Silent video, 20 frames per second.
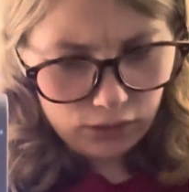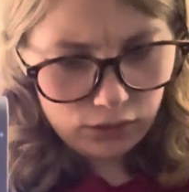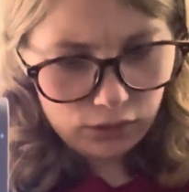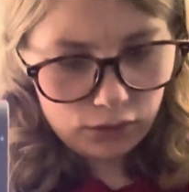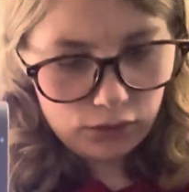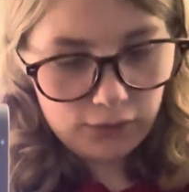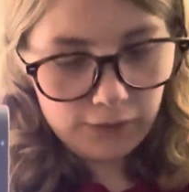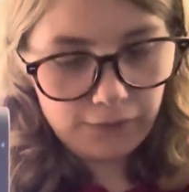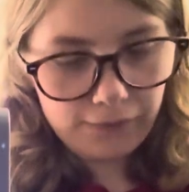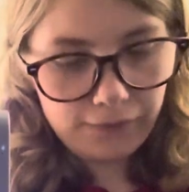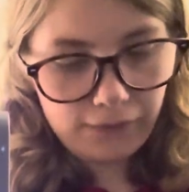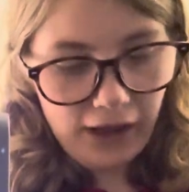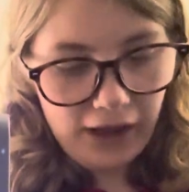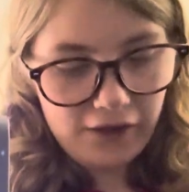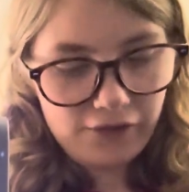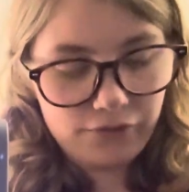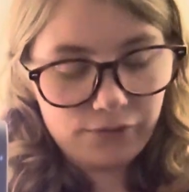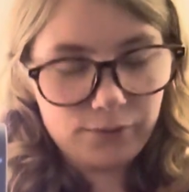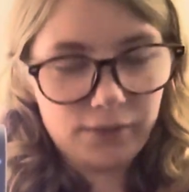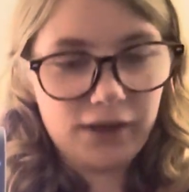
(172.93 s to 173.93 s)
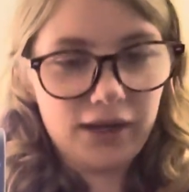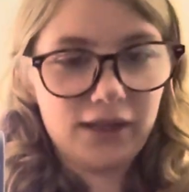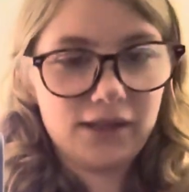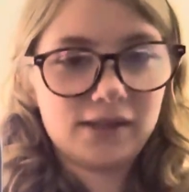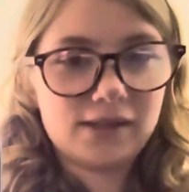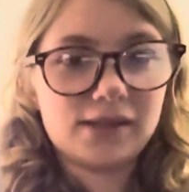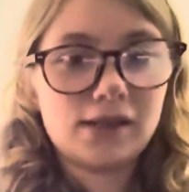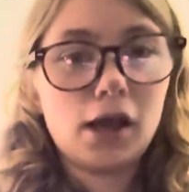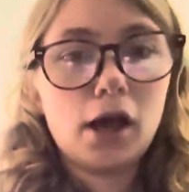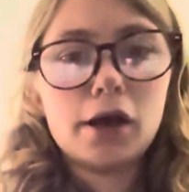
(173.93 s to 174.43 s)
to 5
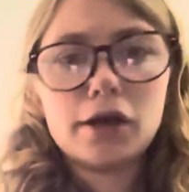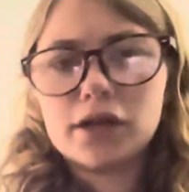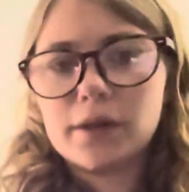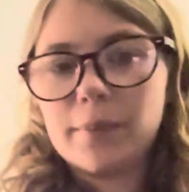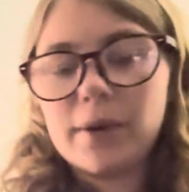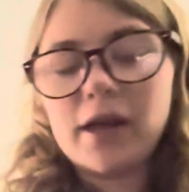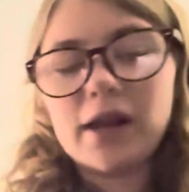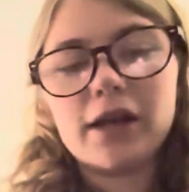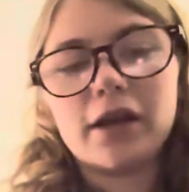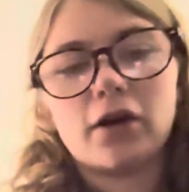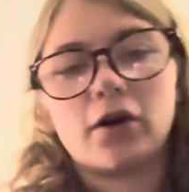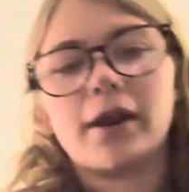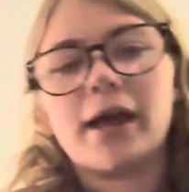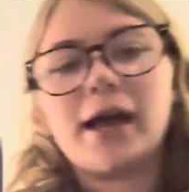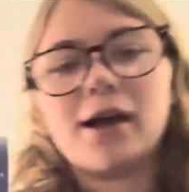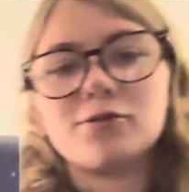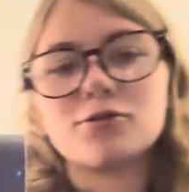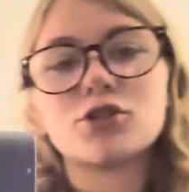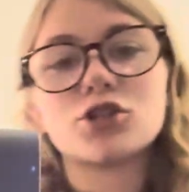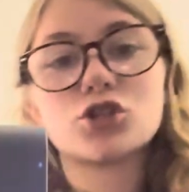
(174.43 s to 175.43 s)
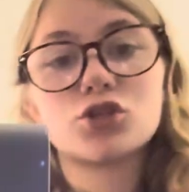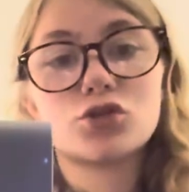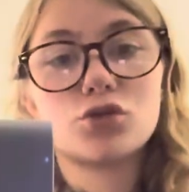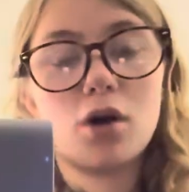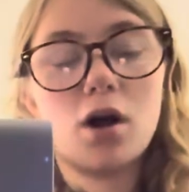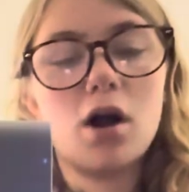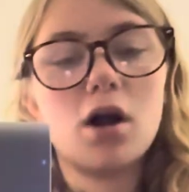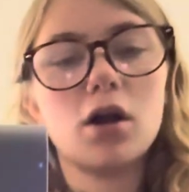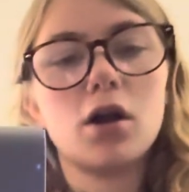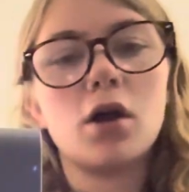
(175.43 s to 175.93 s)
minutes, depending on how
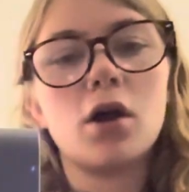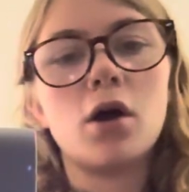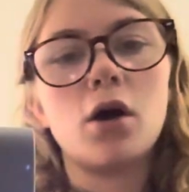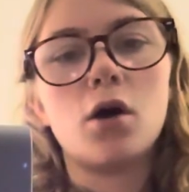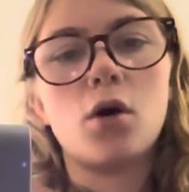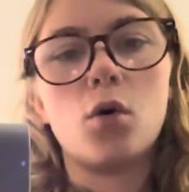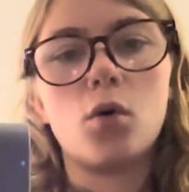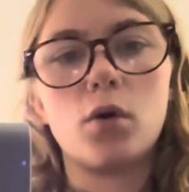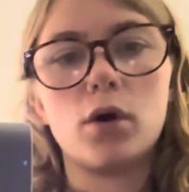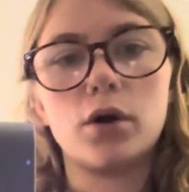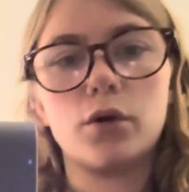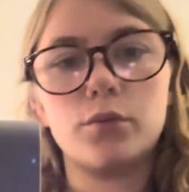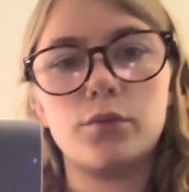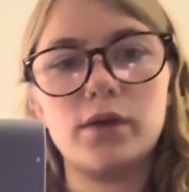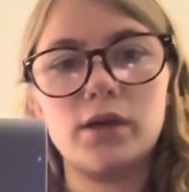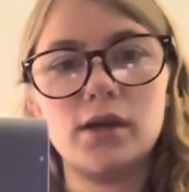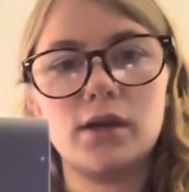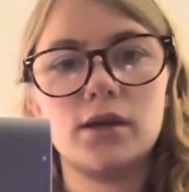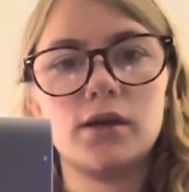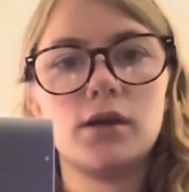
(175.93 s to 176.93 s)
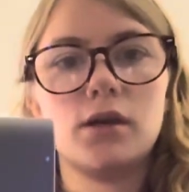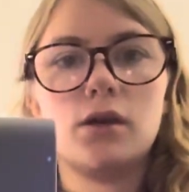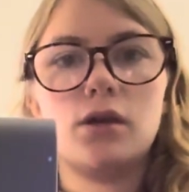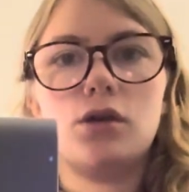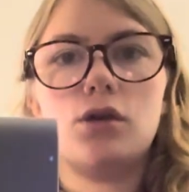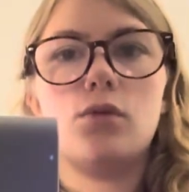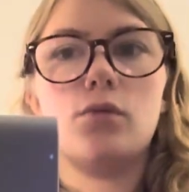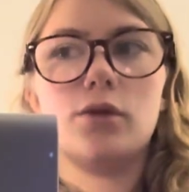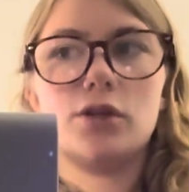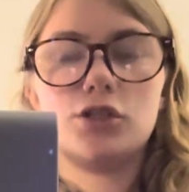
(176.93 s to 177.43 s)
strong or weak
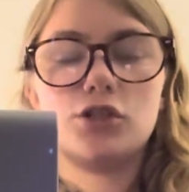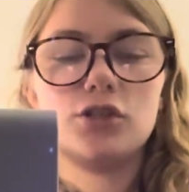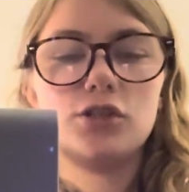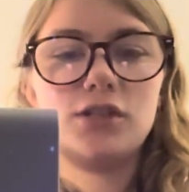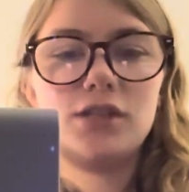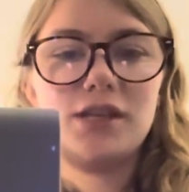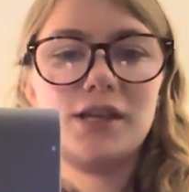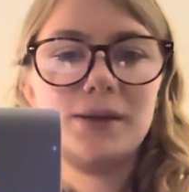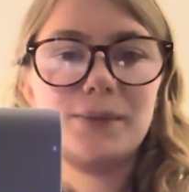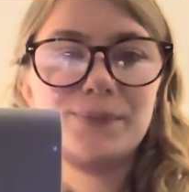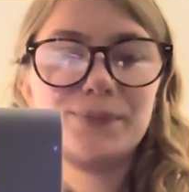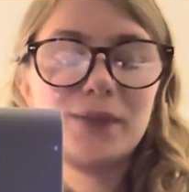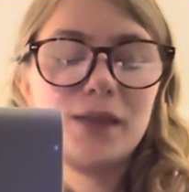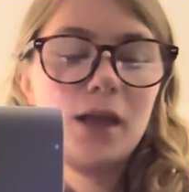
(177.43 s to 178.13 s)
you want your tea.